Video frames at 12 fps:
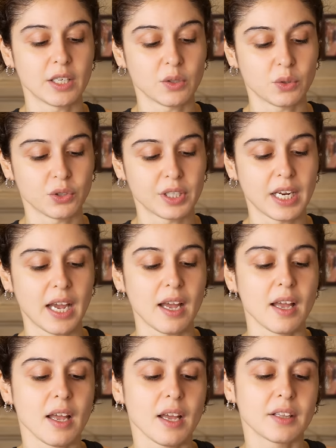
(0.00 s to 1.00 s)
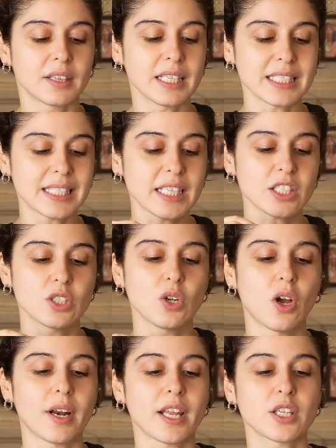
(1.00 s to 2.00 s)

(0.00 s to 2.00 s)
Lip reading: in Korea. This is not